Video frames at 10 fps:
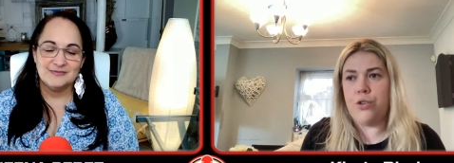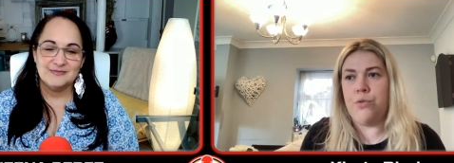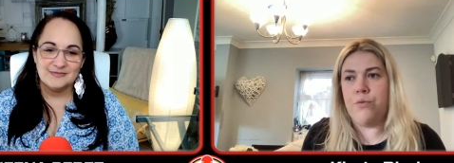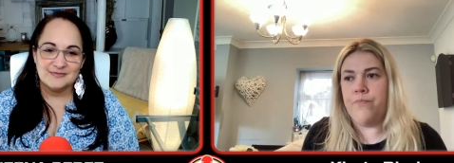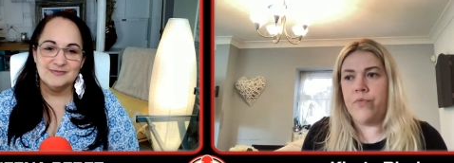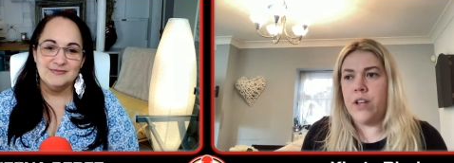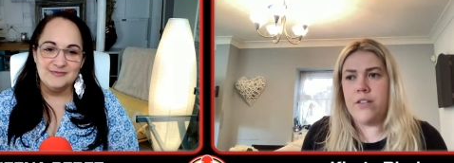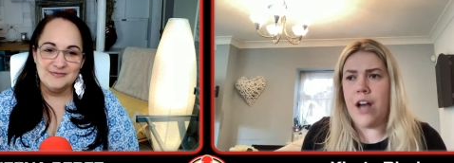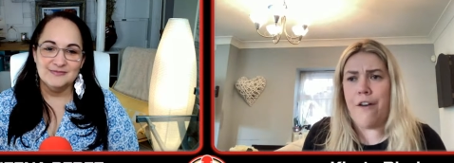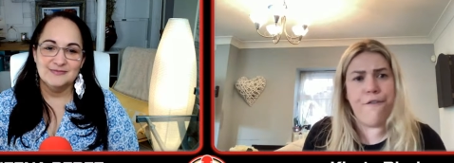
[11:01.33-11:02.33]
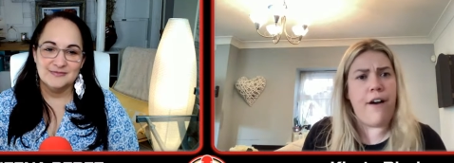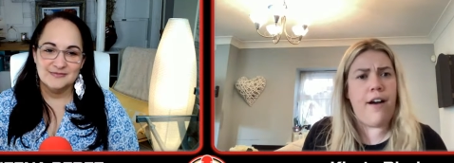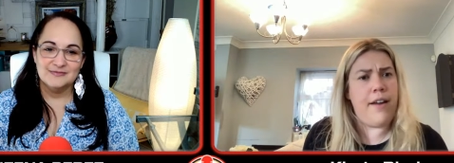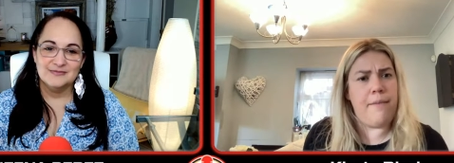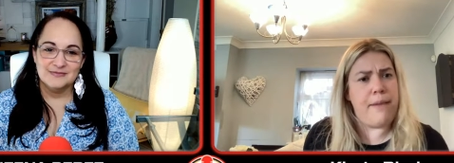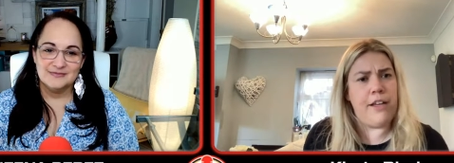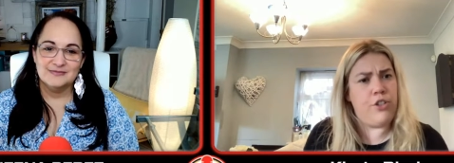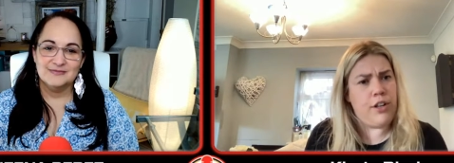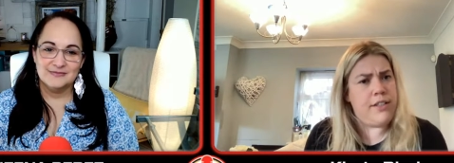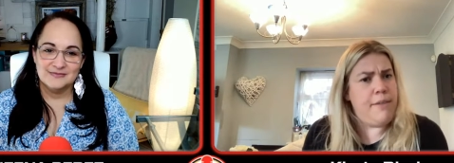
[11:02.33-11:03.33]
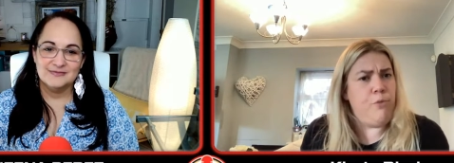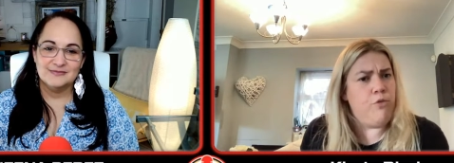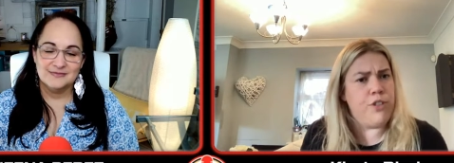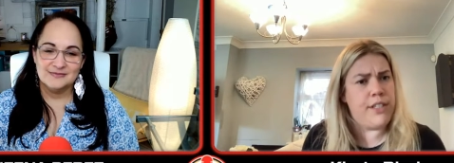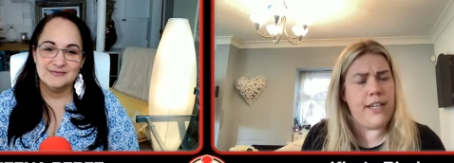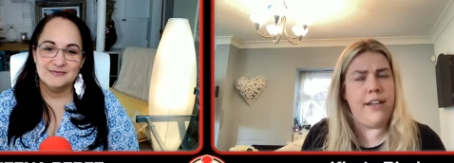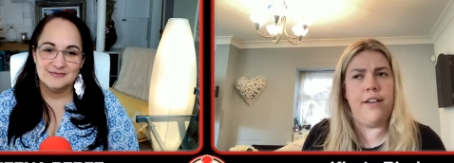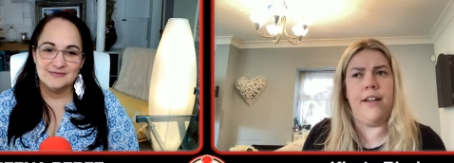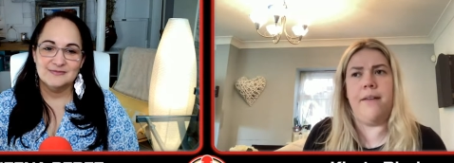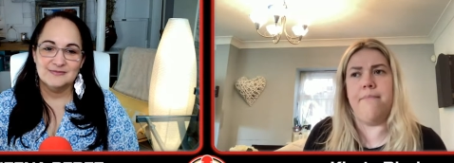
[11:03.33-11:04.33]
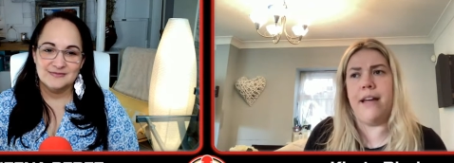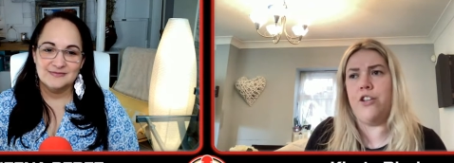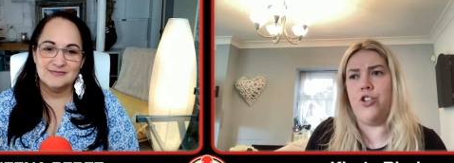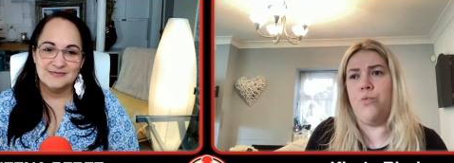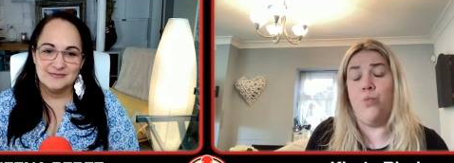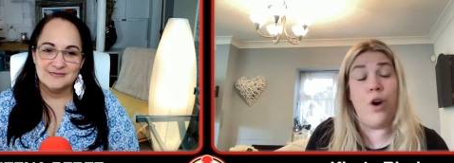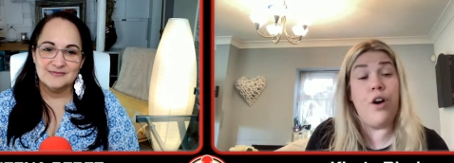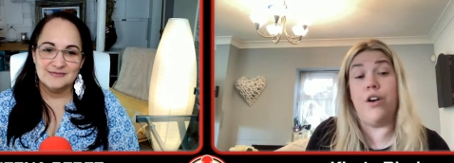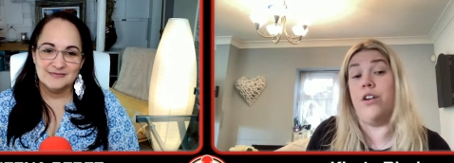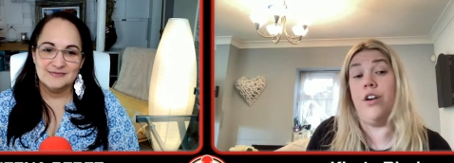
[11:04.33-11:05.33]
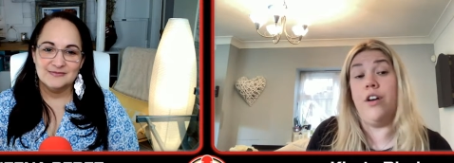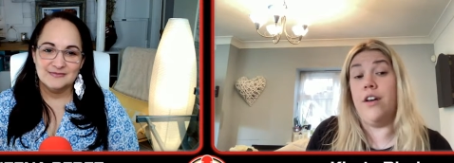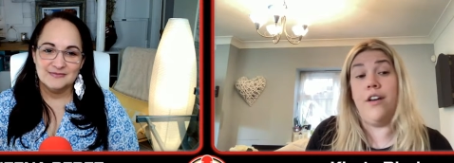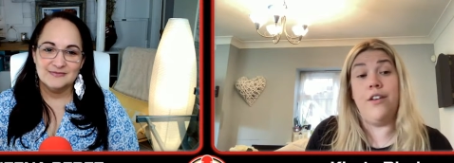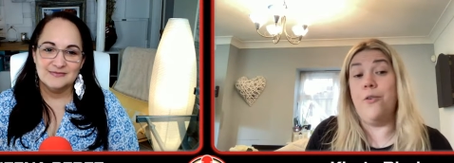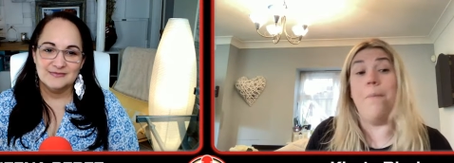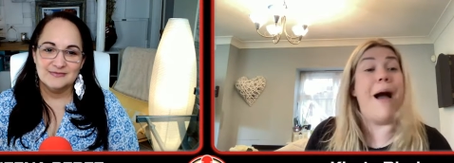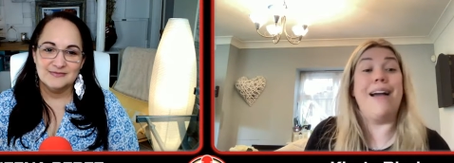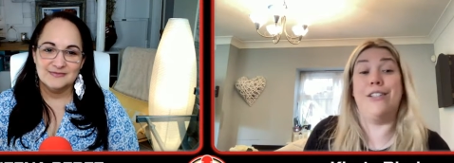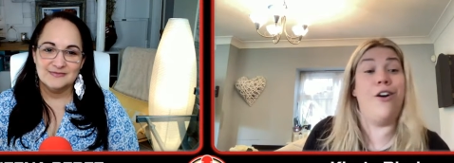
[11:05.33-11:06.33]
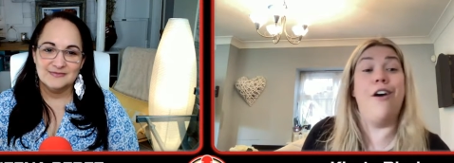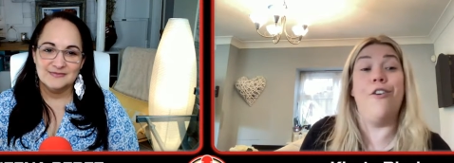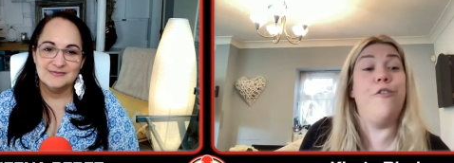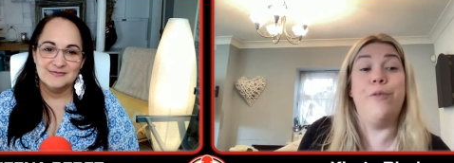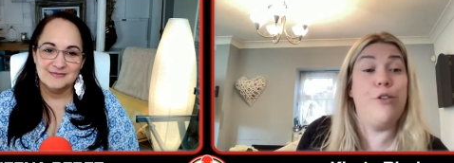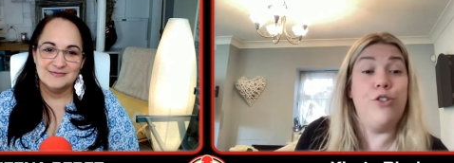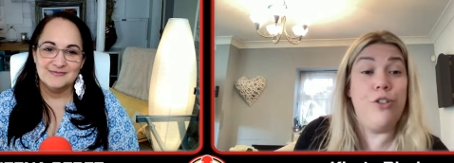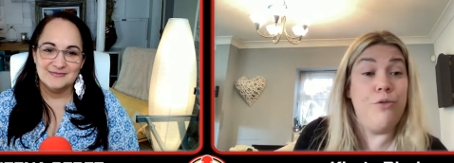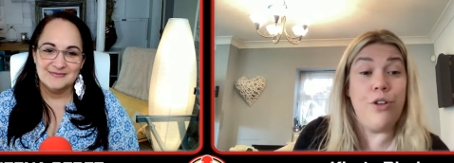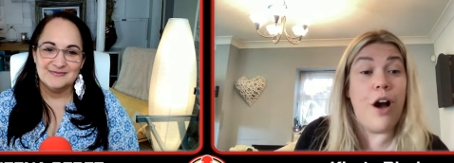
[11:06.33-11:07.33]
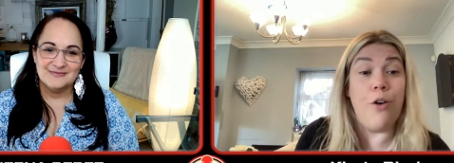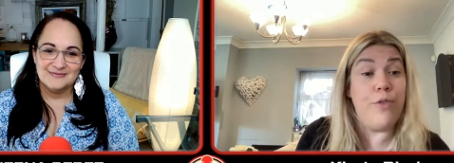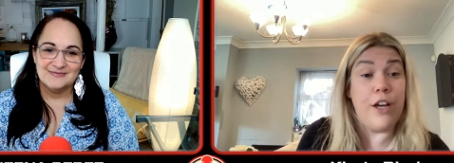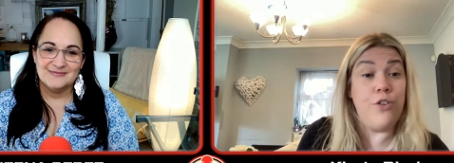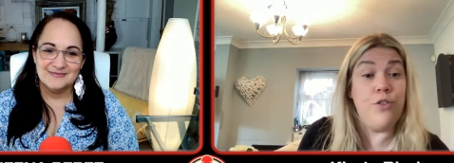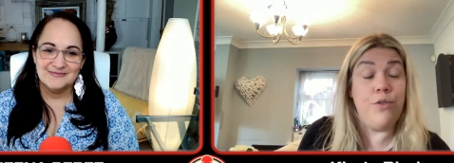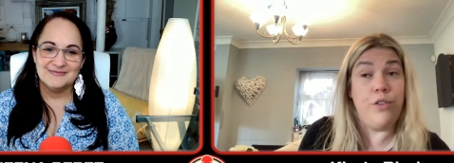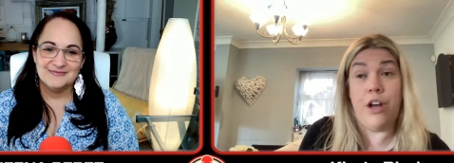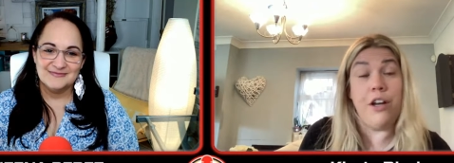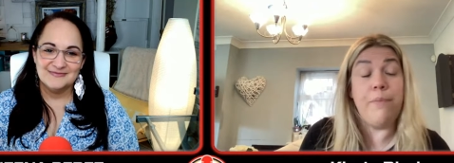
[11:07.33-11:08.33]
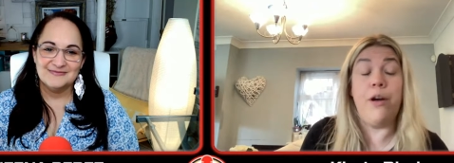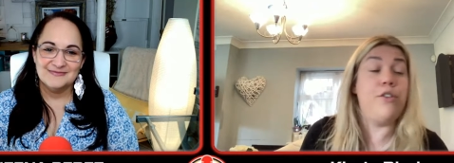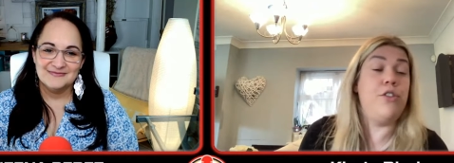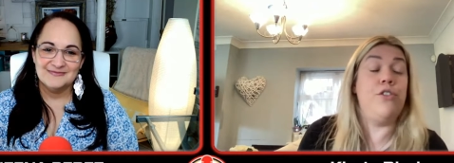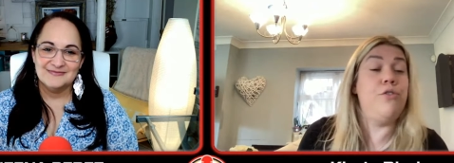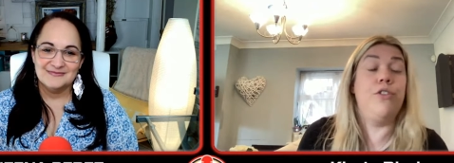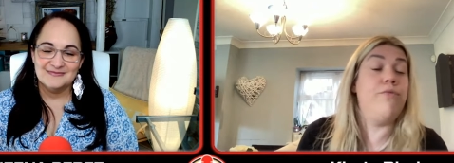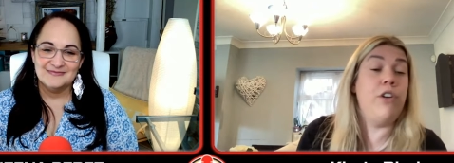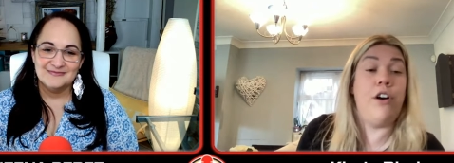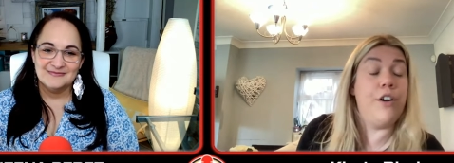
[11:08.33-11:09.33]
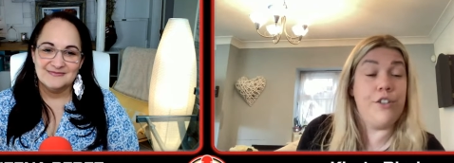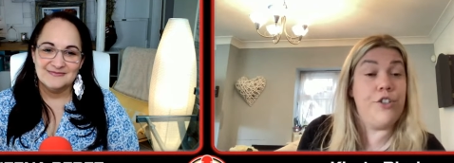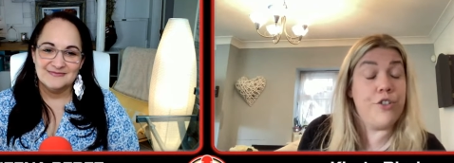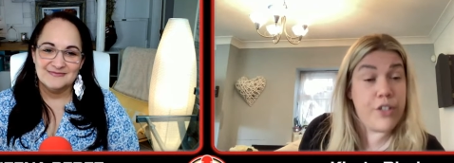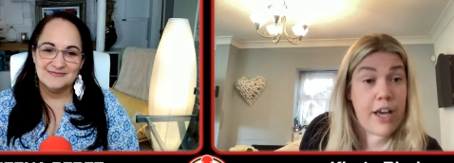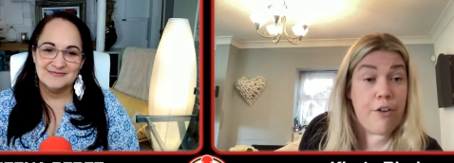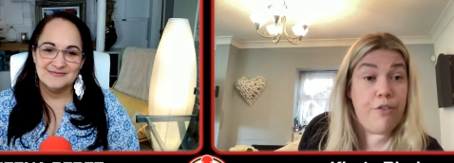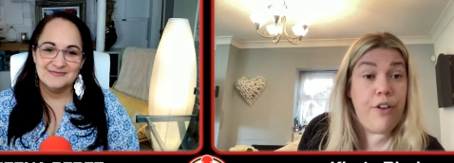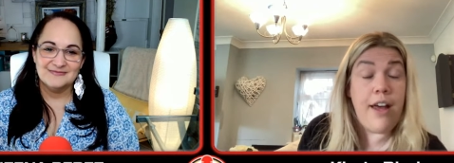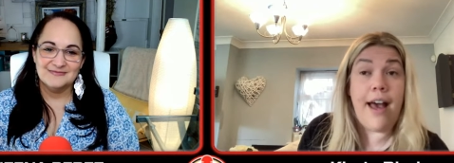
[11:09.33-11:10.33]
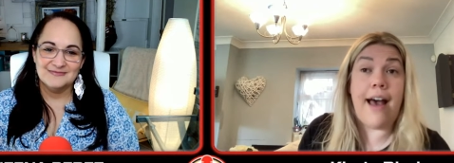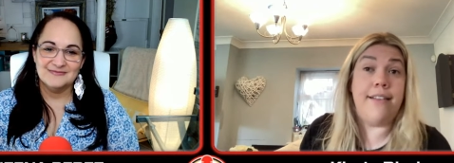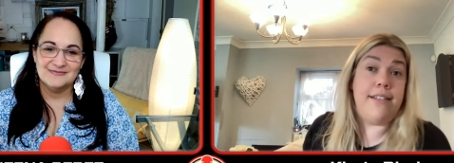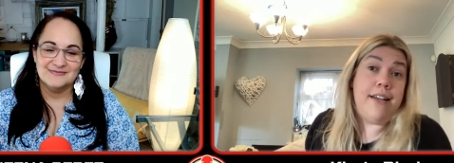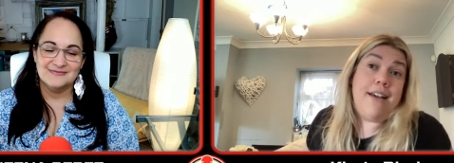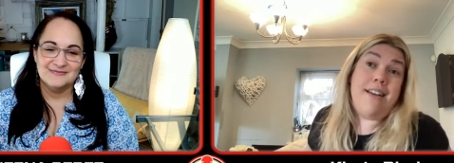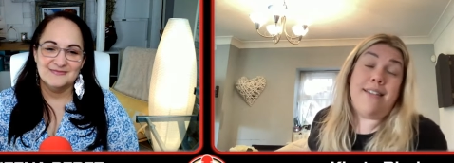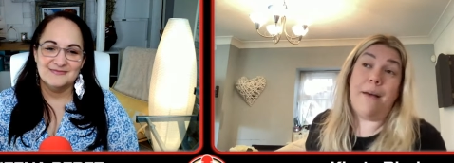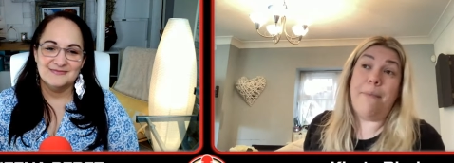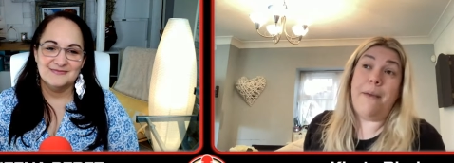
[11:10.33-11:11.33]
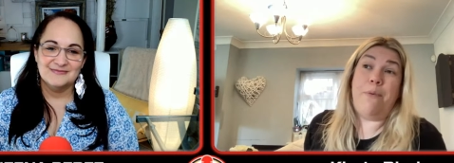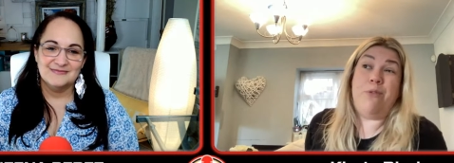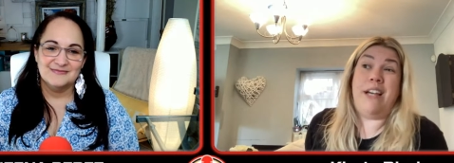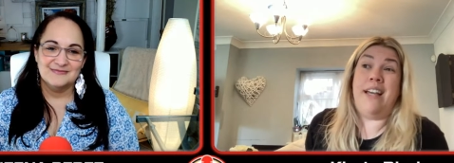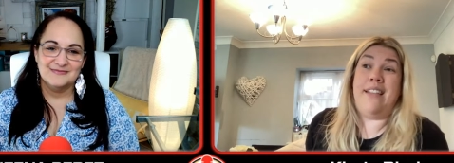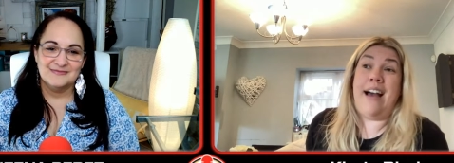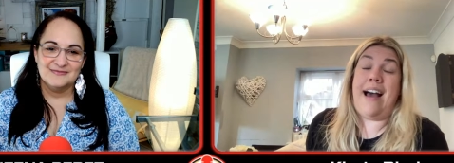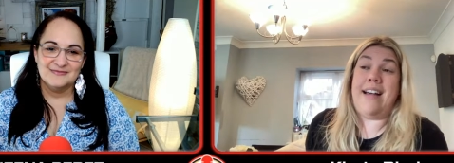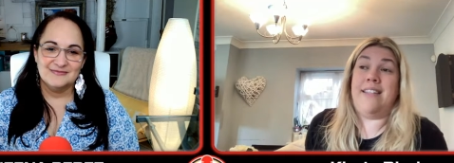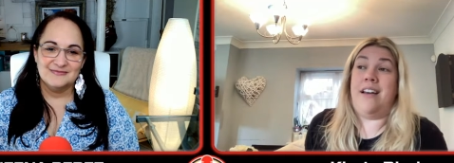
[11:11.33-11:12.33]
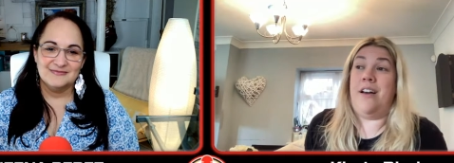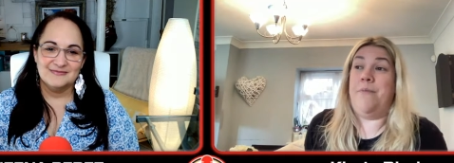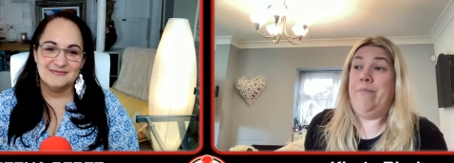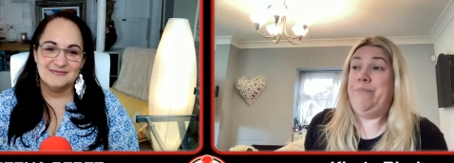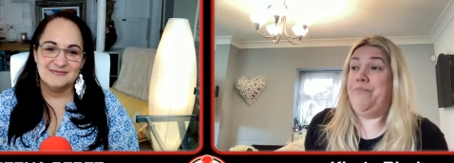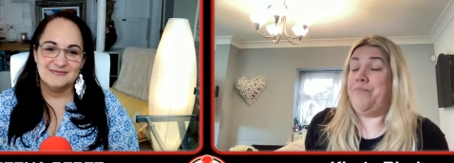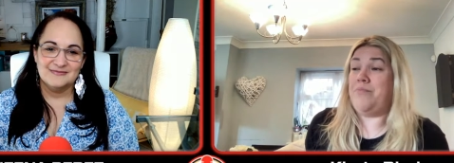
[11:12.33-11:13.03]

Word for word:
Speaker 1: you tougher, it makes you, like I said, more resilient, it makes you work your backside off because you know that you the only person that you can rely on is yourself. Mm-hmm. And some people take that as um